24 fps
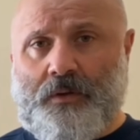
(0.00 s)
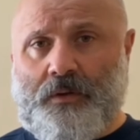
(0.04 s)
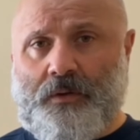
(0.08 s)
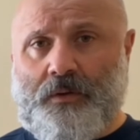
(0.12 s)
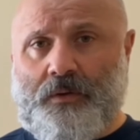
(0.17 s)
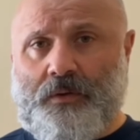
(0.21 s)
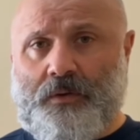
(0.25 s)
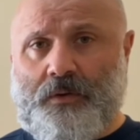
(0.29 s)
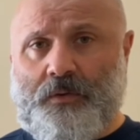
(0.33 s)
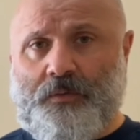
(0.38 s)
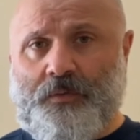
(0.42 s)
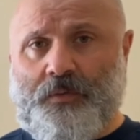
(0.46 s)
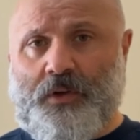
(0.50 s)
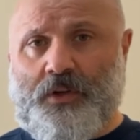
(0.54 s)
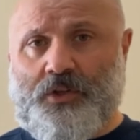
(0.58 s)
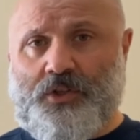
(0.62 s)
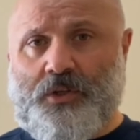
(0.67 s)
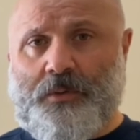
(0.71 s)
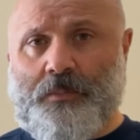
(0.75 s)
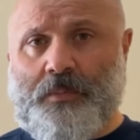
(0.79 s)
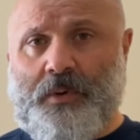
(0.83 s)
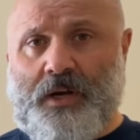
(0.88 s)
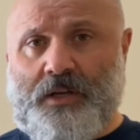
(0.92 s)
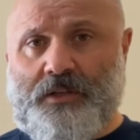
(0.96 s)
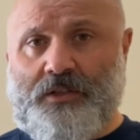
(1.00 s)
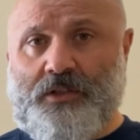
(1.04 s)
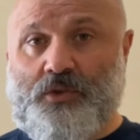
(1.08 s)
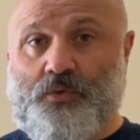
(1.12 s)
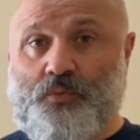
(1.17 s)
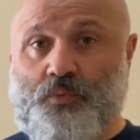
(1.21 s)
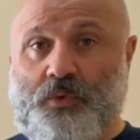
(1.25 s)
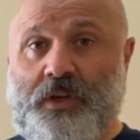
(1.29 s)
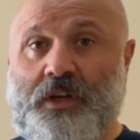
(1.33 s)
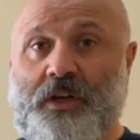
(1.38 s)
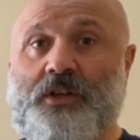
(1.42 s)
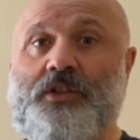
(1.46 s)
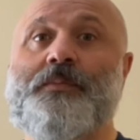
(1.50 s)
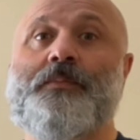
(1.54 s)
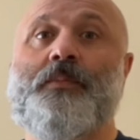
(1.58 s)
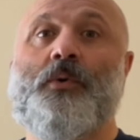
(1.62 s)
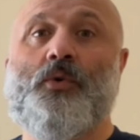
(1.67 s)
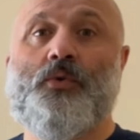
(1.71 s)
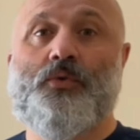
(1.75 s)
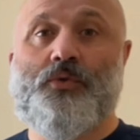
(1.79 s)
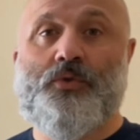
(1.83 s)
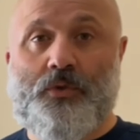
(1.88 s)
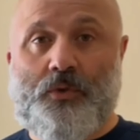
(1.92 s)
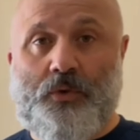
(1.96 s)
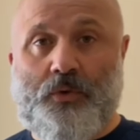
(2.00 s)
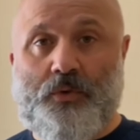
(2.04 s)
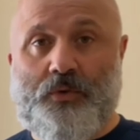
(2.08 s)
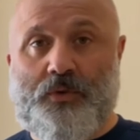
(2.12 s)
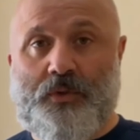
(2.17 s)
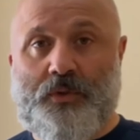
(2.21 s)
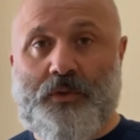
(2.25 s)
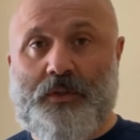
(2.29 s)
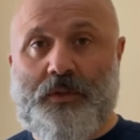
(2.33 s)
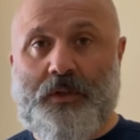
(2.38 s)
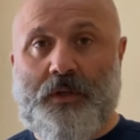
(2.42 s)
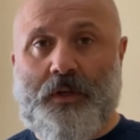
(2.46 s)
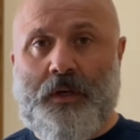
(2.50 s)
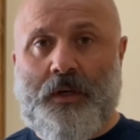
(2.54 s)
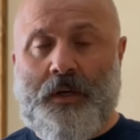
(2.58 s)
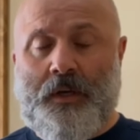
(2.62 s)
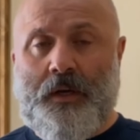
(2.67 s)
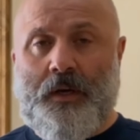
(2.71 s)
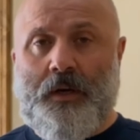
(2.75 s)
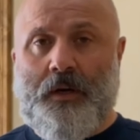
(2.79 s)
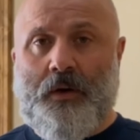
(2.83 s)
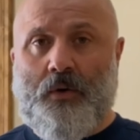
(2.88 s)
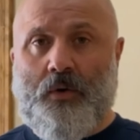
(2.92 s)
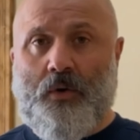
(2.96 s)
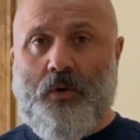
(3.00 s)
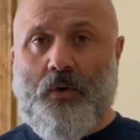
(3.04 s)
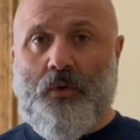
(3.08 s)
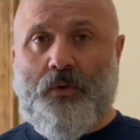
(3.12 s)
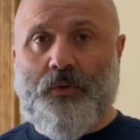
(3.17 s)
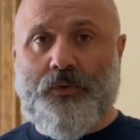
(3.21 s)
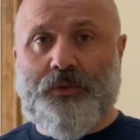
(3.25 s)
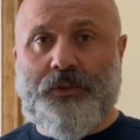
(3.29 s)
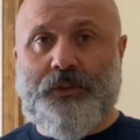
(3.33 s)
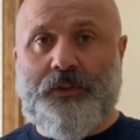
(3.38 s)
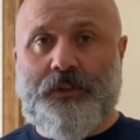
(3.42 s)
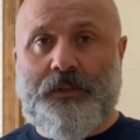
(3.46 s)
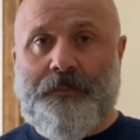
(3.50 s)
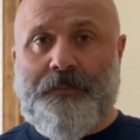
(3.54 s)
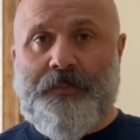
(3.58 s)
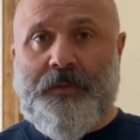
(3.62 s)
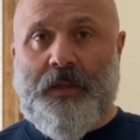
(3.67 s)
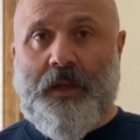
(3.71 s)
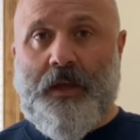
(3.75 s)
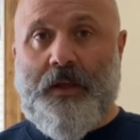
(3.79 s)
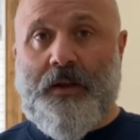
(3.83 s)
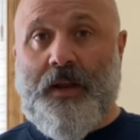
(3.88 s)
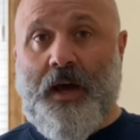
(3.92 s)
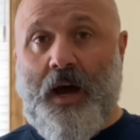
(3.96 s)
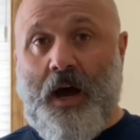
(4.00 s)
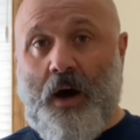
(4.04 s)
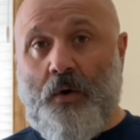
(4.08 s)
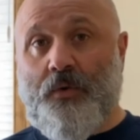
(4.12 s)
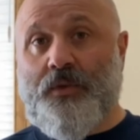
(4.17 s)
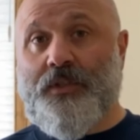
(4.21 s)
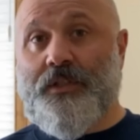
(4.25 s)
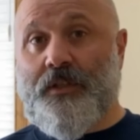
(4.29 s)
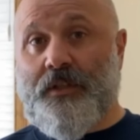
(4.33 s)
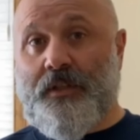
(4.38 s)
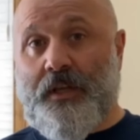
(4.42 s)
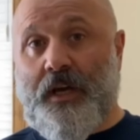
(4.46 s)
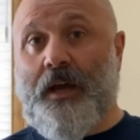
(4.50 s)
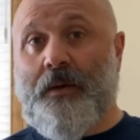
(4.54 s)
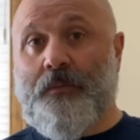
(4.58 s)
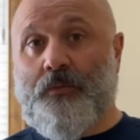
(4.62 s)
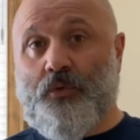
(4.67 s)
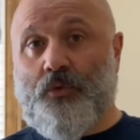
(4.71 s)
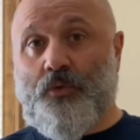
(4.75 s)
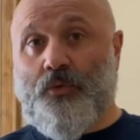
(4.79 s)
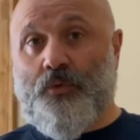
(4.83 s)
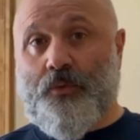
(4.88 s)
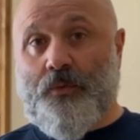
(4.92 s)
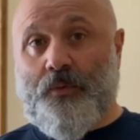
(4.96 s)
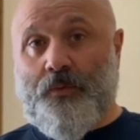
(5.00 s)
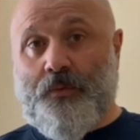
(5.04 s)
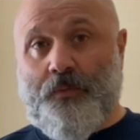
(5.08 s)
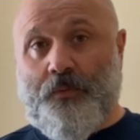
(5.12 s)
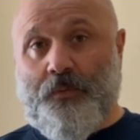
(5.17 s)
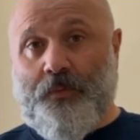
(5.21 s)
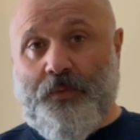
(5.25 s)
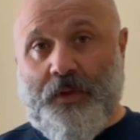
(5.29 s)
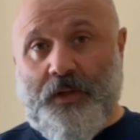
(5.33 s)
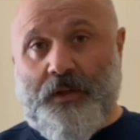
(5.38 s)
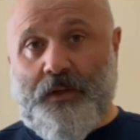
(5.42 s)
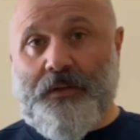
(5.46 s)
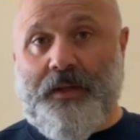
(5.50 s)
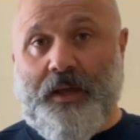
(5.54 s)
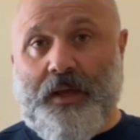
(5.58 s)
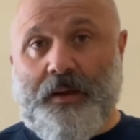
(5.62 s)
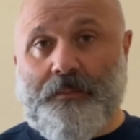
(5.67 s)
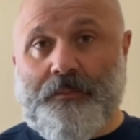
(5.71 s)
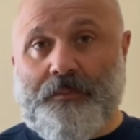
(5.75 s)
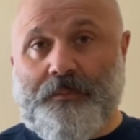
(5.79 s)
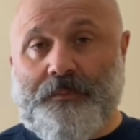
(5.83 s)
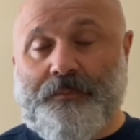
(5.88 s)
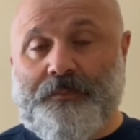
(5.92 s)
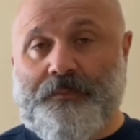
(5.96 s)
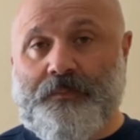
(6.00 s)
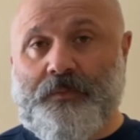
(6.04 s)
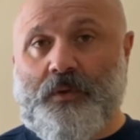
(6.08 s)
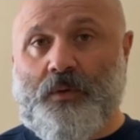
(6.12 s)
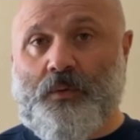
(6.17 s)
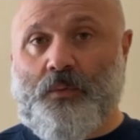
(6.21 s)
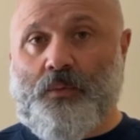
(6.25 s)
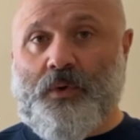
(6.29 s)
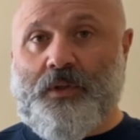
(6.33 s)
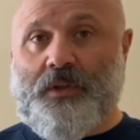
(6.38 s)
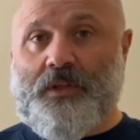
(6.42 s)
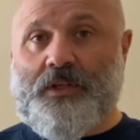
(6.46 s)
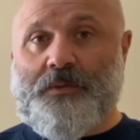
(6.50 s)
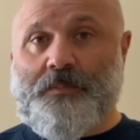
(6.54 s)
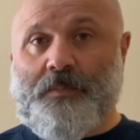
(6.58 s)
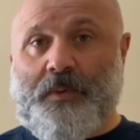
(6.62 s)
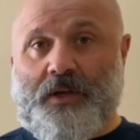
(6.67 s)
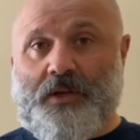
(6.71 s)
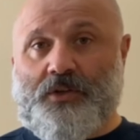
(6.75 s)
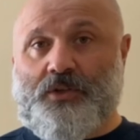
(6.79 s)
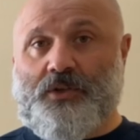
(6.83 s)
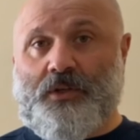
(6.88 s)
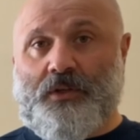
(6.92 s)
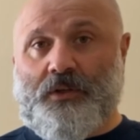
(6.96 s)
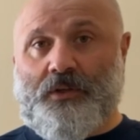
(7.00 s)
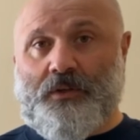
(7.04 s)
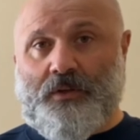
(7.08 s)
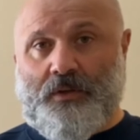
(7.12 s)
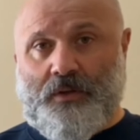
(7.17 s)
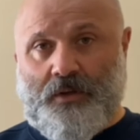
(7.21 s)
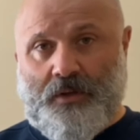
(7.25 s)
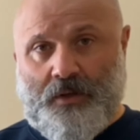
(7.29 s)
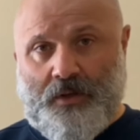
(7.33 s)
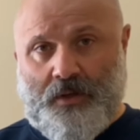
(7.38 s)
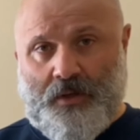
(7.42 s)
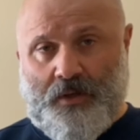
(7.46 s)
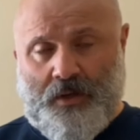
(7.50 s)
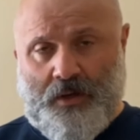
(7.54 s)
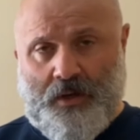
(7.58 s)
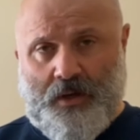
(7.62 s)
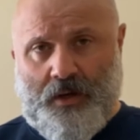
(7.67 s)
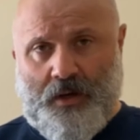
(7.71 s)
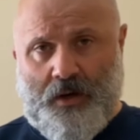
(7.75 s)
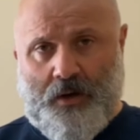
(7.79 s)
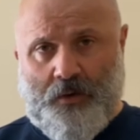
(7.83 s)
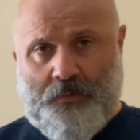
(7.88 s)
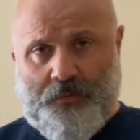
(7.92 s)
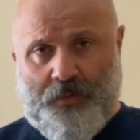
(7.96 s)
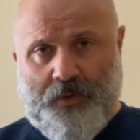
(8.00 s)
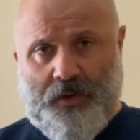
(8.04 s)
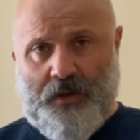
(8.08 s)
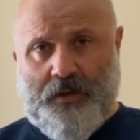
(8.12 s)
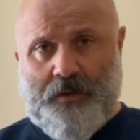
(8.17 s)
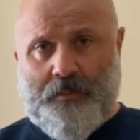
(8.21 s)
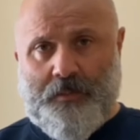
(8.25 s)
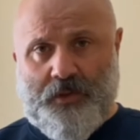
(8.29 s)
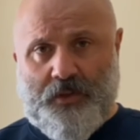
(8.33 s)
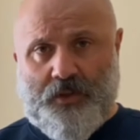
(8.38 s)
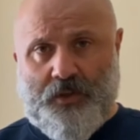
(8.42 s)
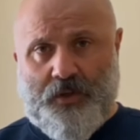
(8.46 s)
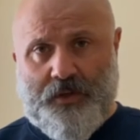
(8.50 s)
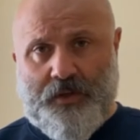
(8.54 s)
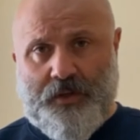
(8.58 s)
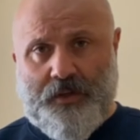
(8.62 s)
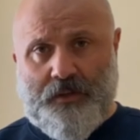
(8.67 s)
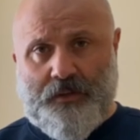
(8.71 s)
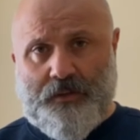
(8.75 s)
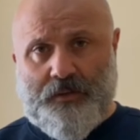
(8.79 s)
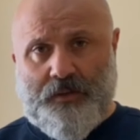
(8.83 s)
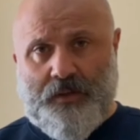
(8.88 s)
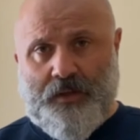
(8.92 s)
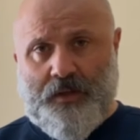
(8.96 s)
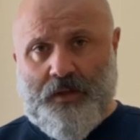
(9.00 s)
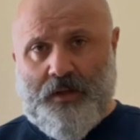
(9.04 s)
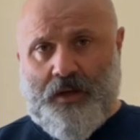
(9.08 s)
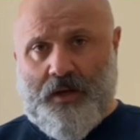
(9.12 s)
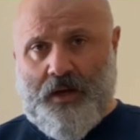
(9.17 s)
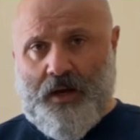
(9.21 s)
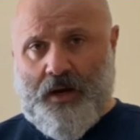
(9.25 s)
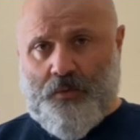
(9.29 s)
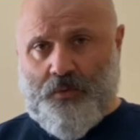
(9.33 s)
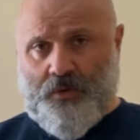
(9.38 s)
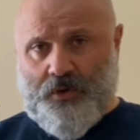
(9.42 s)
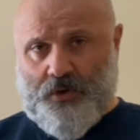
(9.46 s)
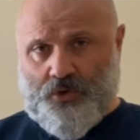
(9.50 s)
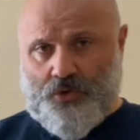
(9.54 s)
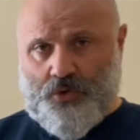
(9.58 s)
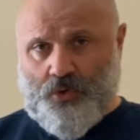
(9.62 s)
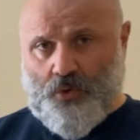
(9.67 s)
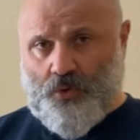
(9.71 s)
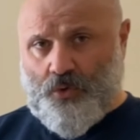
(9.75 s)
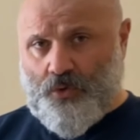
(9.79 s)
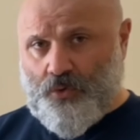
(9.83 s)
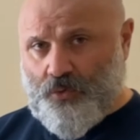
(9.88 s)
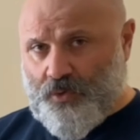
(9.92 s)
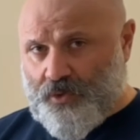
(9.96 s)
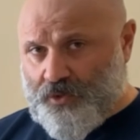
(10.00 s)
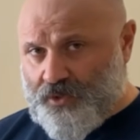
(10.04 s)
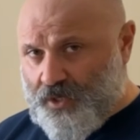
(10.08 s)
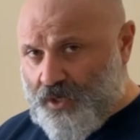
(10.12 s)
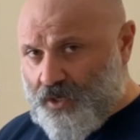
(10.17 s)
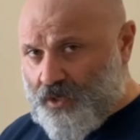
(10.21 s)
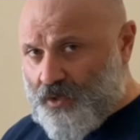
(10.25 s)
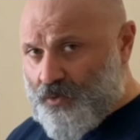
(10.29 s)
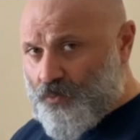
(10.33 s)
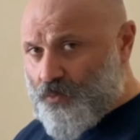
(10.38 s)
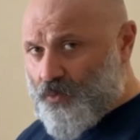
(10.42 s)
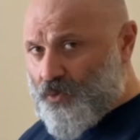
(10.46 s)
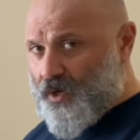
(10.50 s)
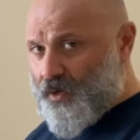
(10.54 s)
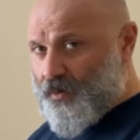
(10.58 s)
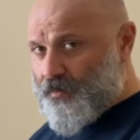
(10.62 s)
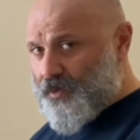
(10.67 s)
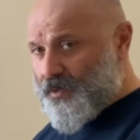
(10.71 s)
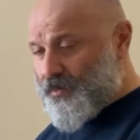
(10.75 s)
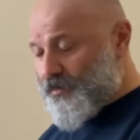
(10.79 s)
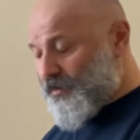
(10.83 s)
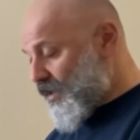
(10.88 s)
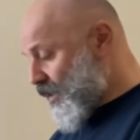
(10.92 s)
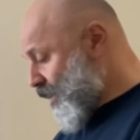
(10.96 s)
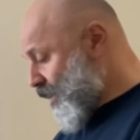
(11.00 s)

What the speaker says: refinishing process, we expose those holes, and now it's a time to fill them with the special filling material. I want to show you exactly what I mean by